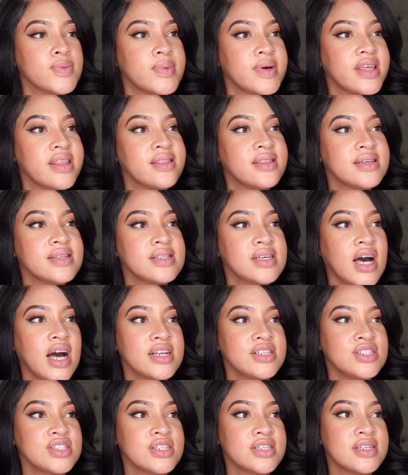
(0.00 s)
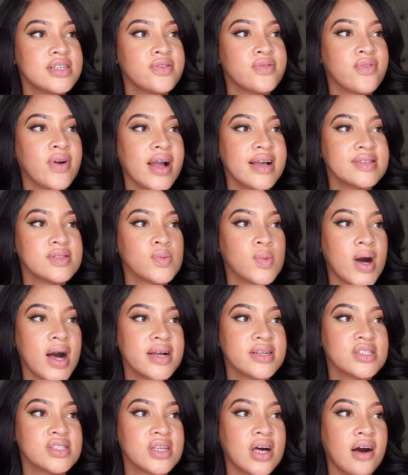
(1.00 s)
with the Tatcha Rice
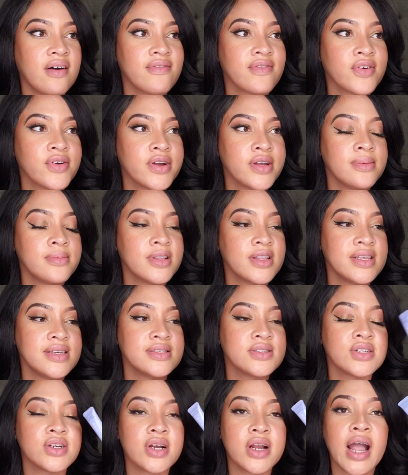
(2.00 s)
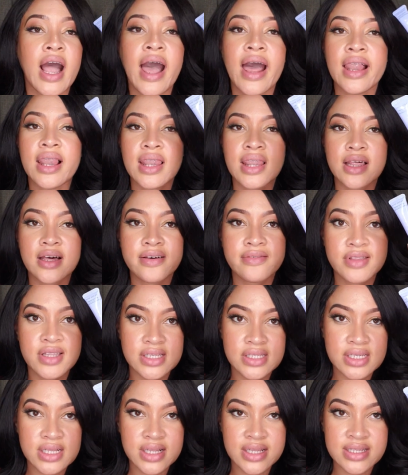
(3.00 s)
Wash Soft Cream Cleanser. I love
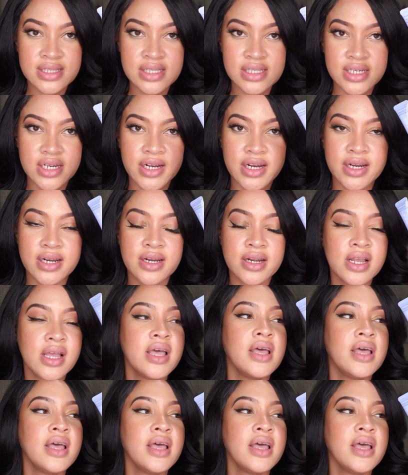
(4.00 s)
this cleanser.